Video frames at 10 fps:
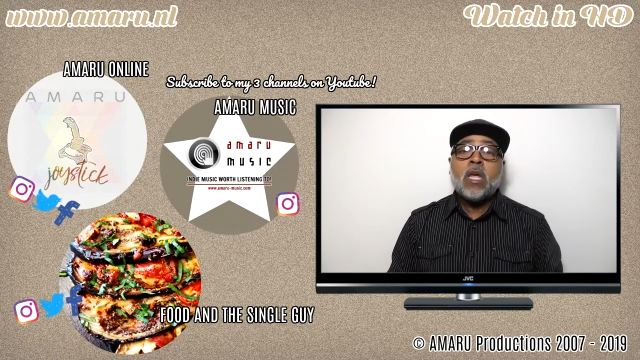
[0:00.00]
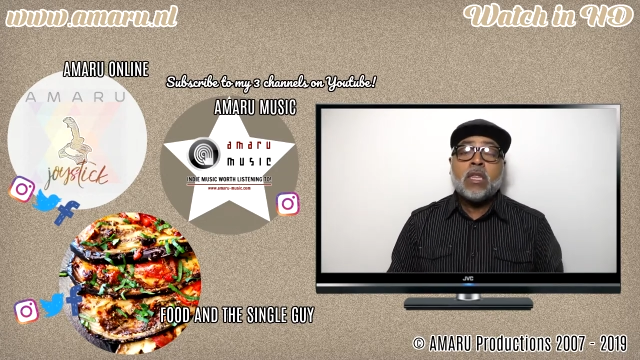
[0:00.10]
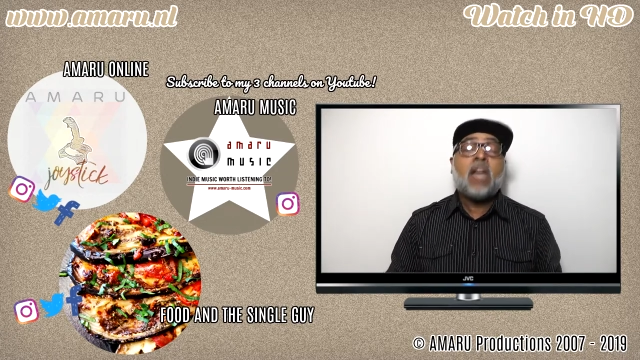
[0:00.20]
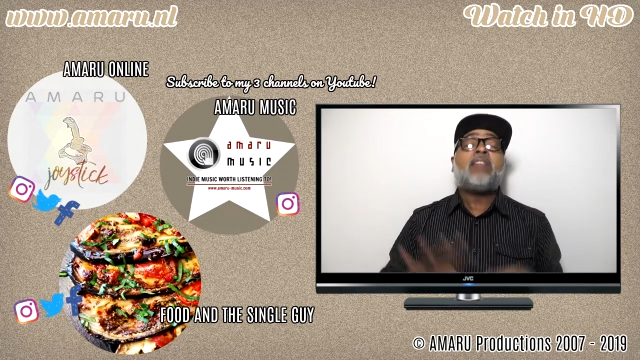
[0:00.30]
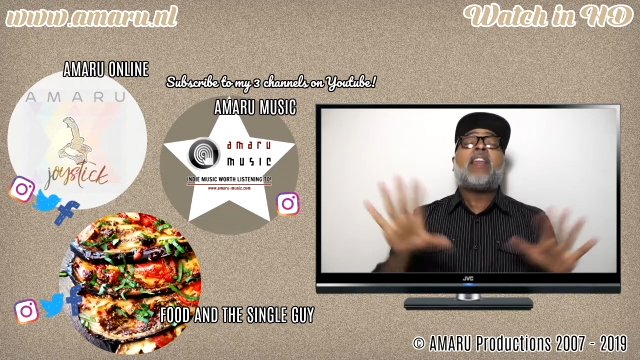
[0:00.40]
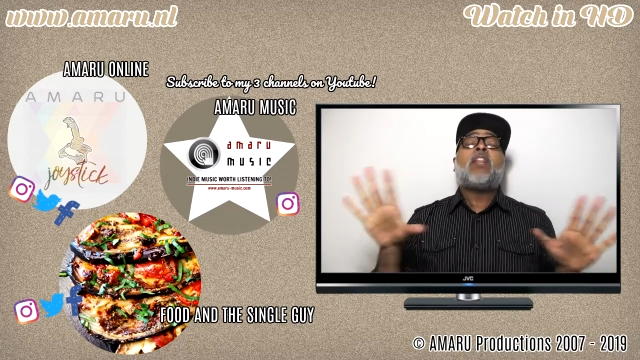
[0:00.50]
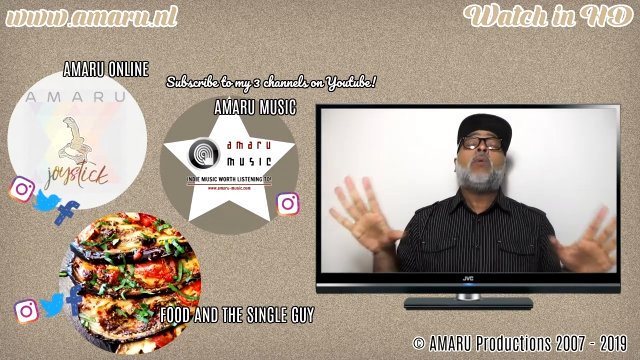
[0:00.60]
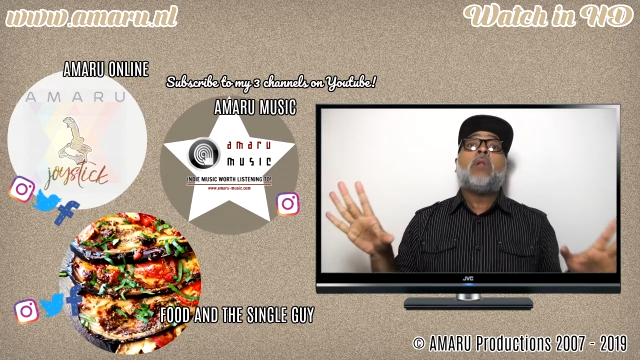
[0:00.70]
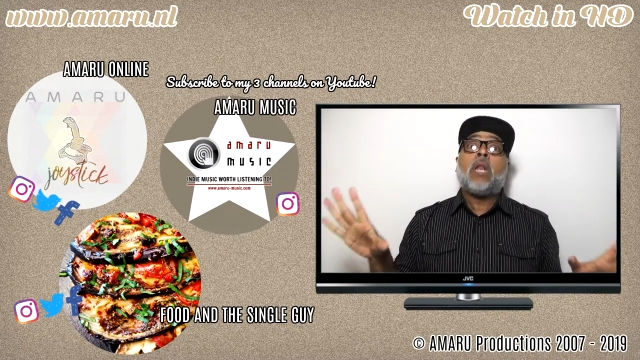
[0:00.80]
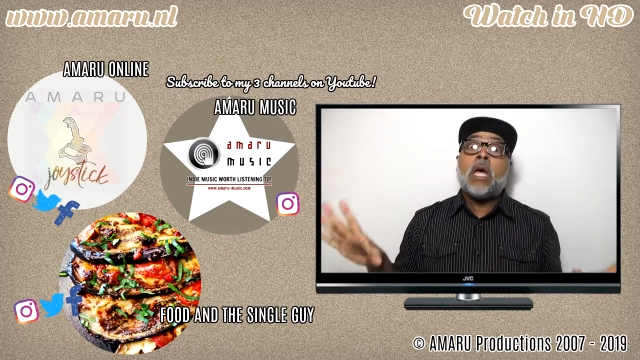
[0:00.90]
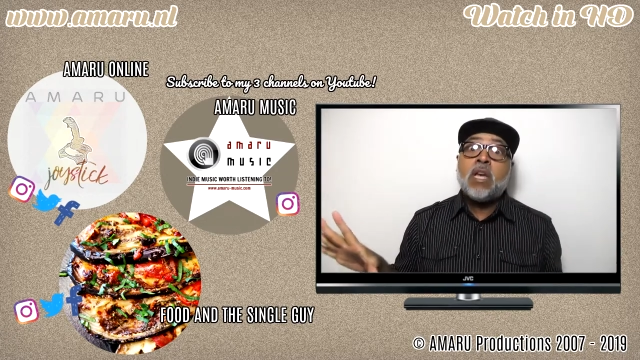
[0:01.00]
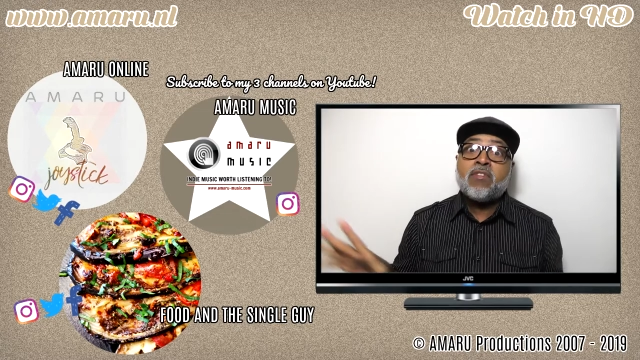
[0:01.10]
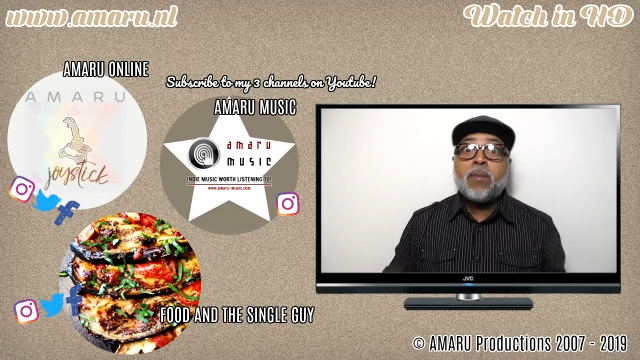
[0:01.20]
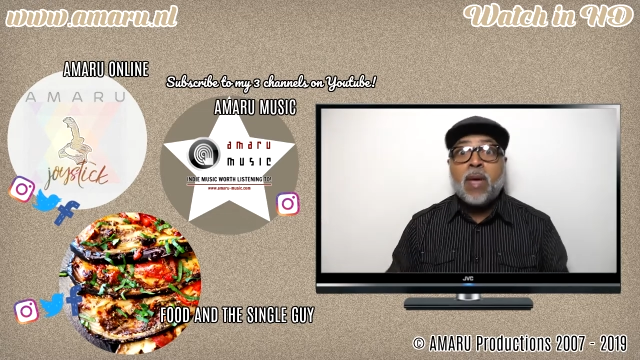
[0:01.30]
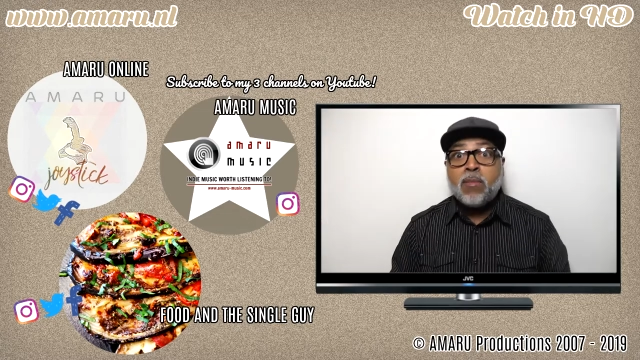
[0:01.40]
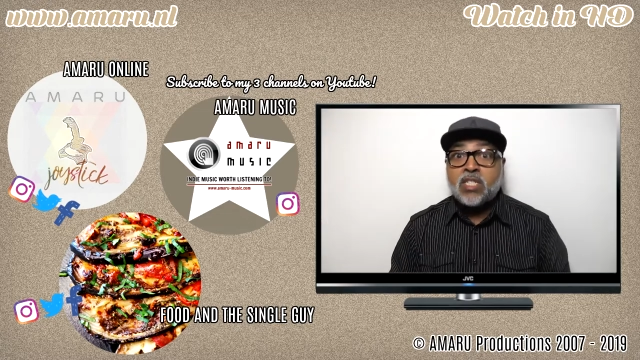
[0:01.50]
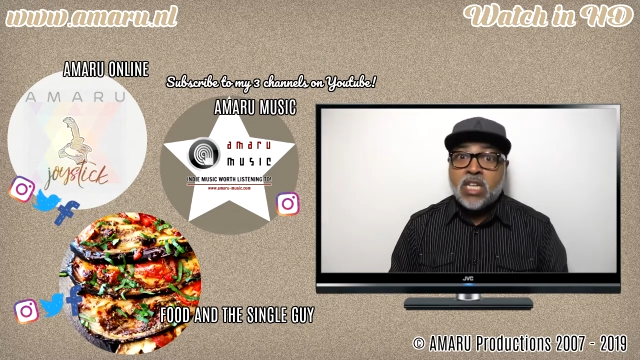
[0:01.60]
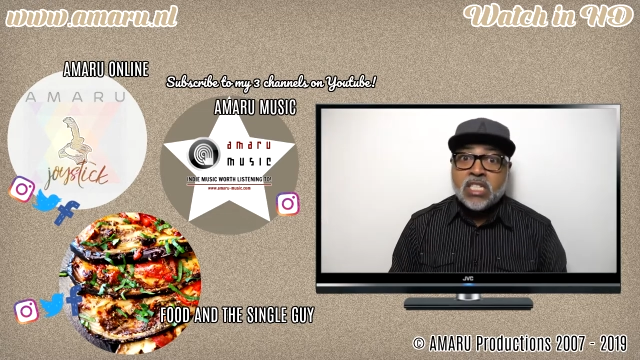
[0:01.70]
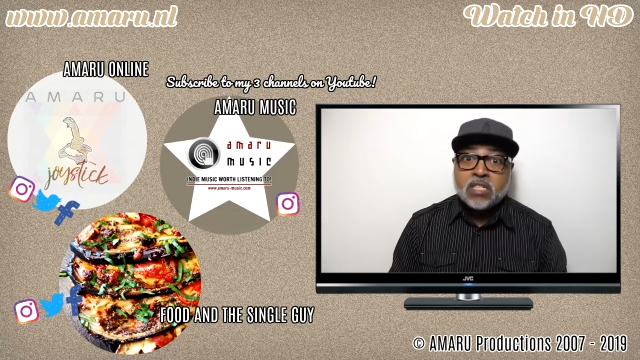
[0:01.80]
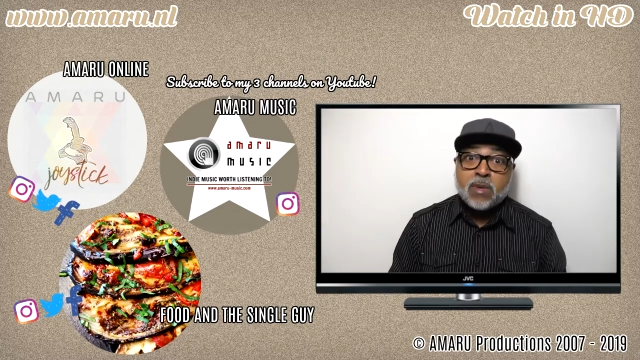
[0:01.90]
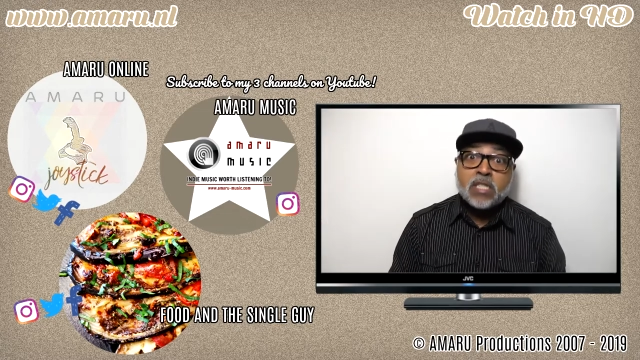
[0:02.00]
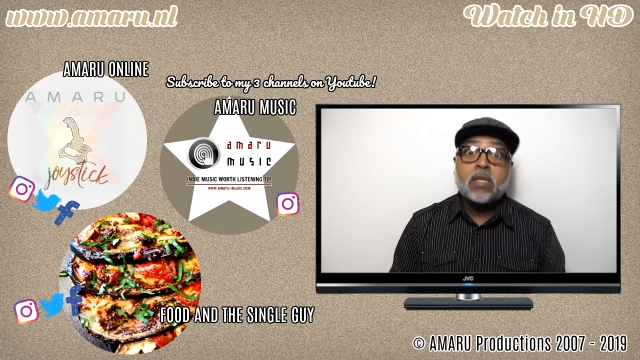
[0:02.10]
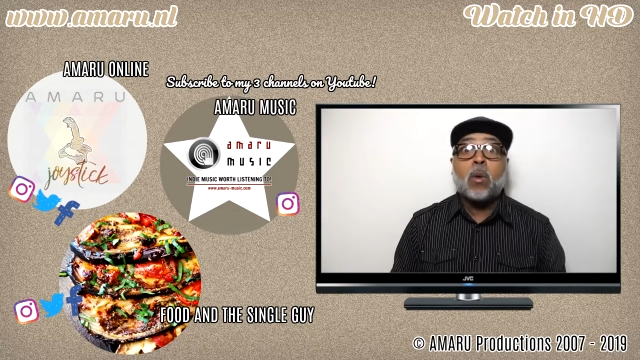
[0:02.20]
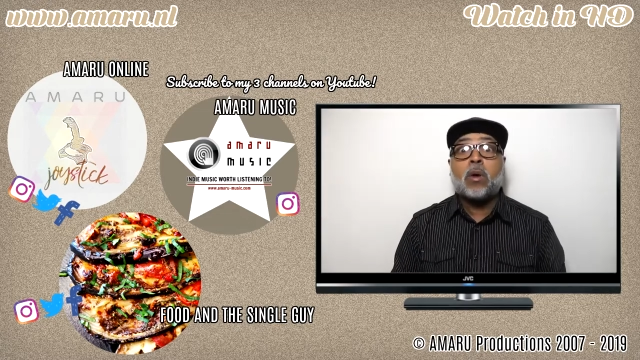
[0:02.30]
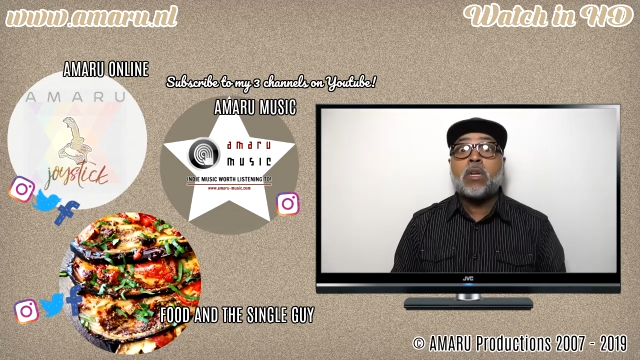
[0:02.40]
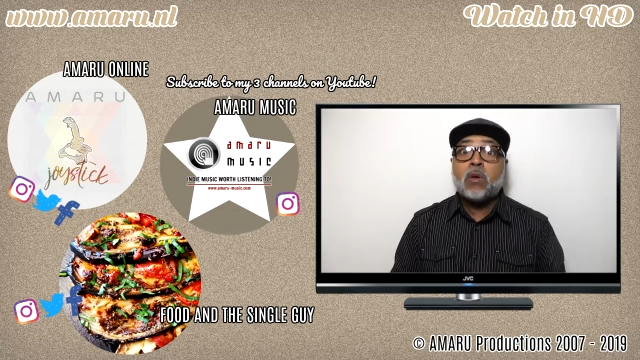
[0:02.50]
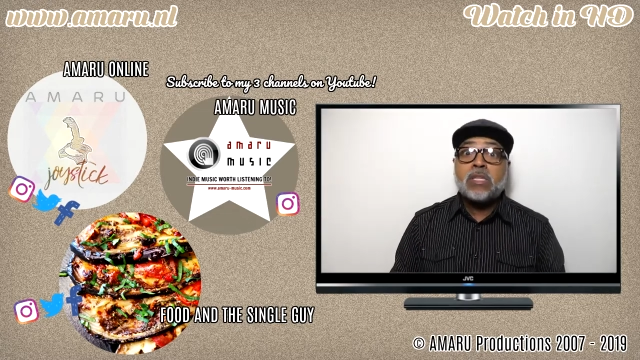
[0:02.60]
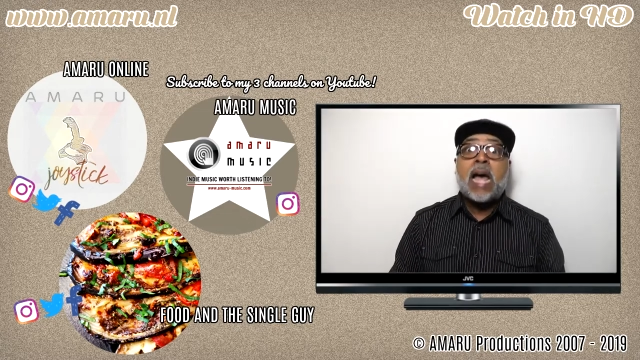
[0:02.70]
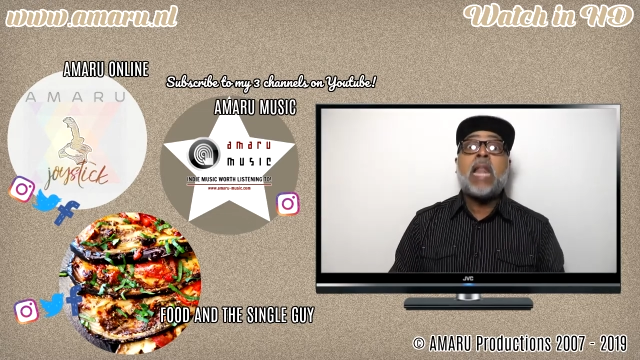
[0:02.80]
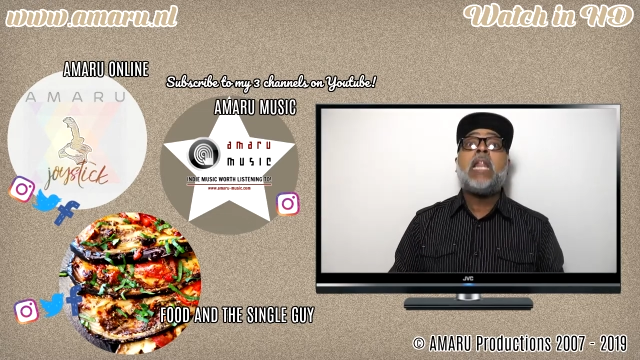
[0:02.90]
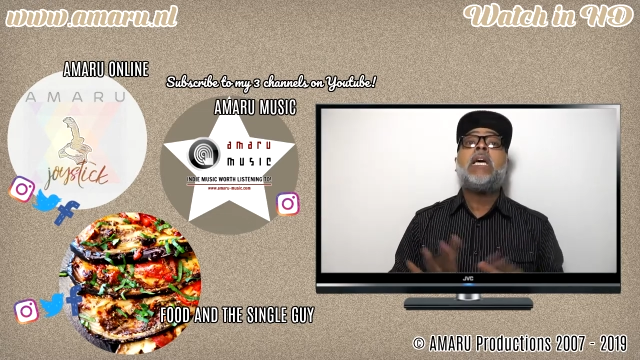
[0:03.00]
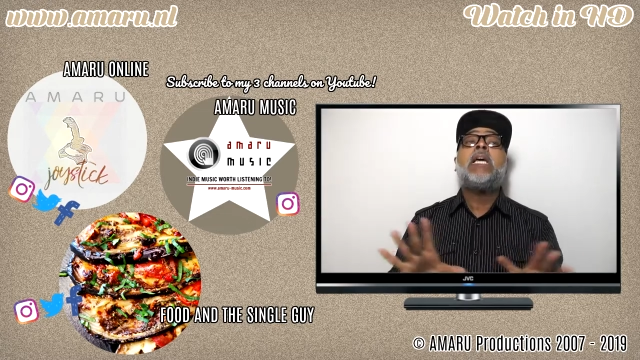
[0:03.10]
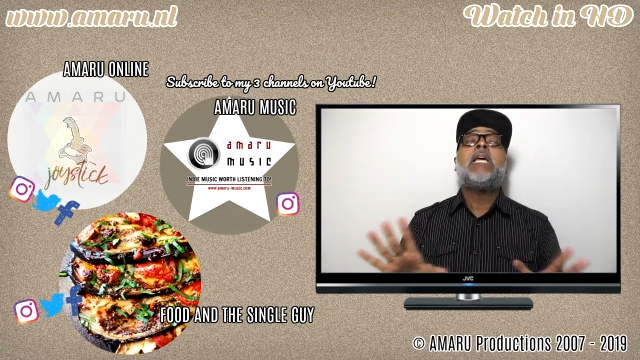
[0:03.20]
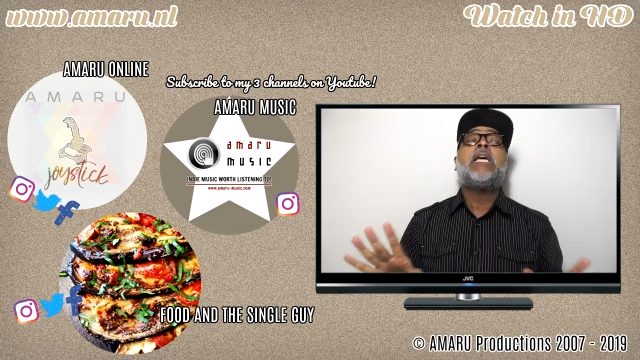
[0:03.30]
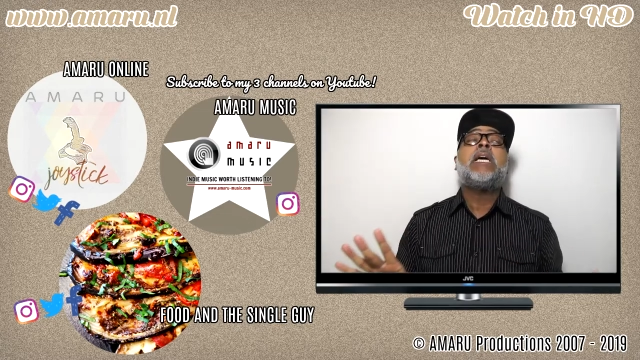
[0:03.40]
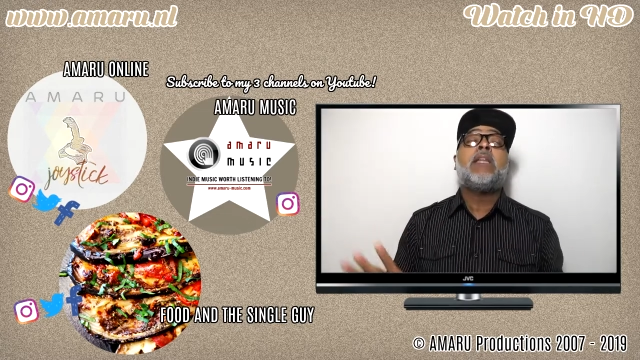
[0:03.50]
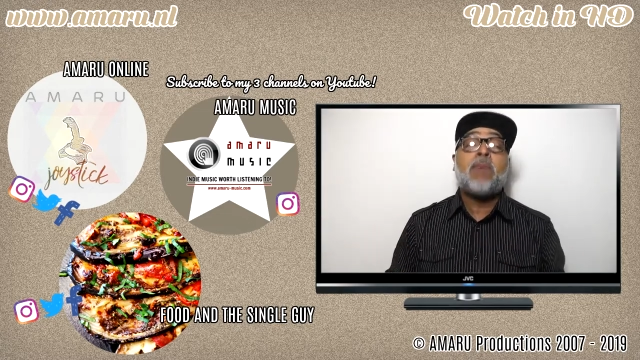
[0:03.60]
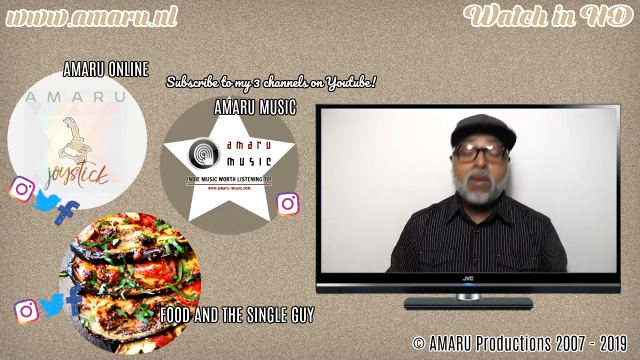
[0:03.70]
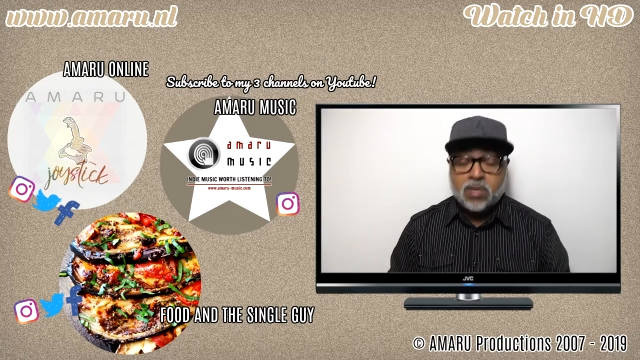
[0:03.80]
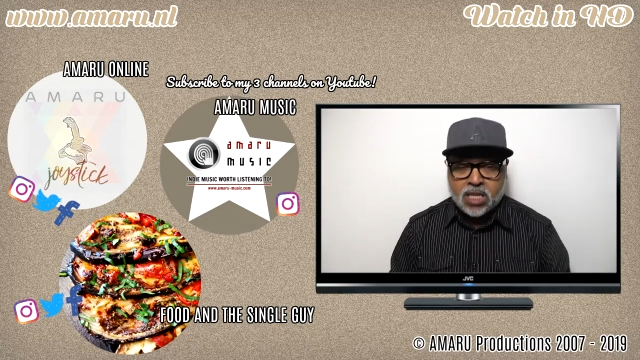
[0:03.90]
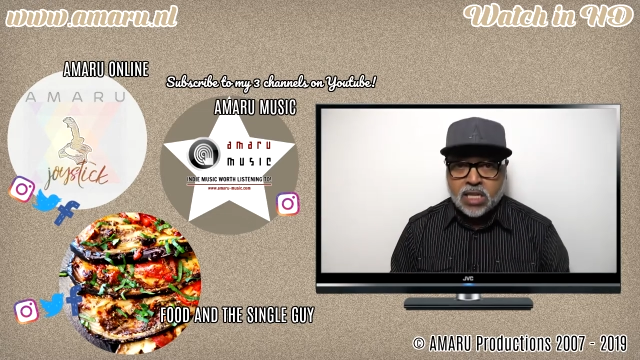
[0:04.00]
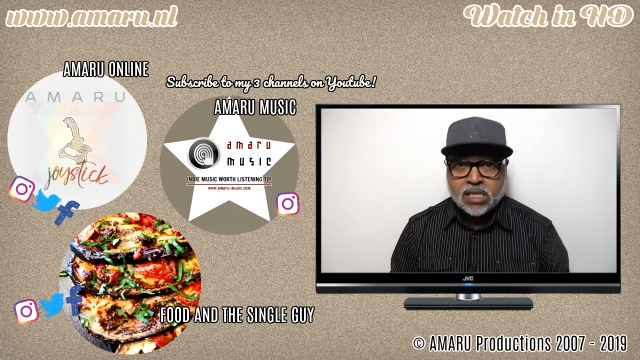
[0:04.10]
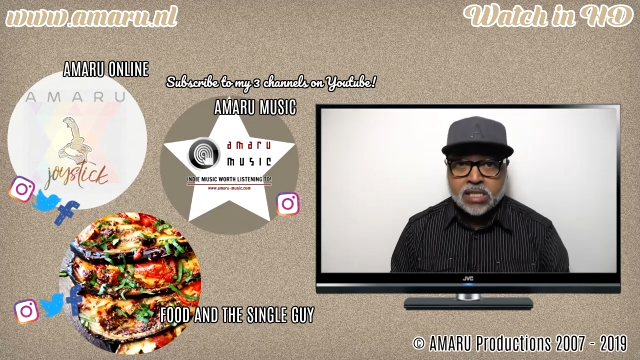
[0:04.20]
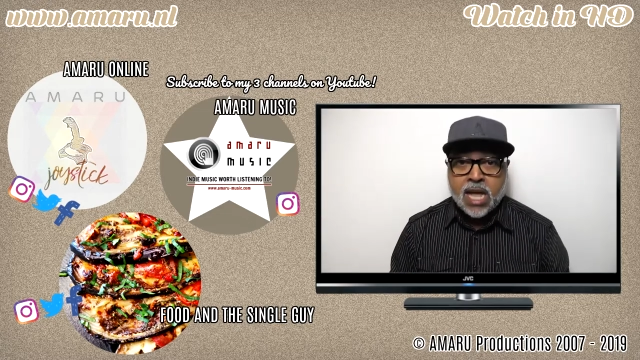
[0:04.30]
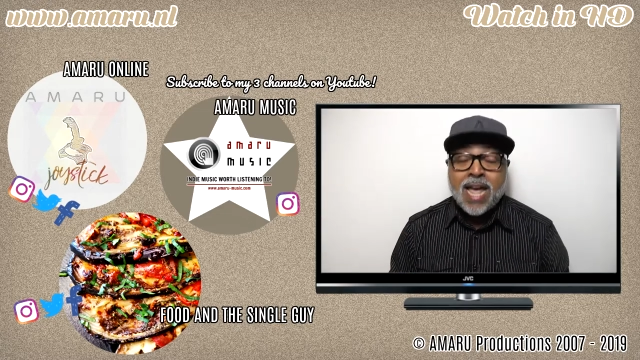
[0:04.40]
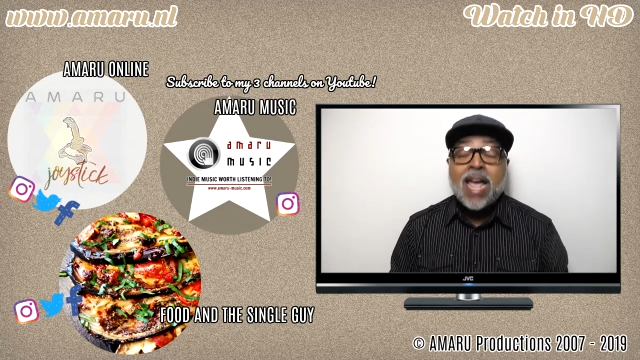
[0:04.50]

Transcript: Not that I don't love the baby Jesus, because Lord knows I love the baby Jesus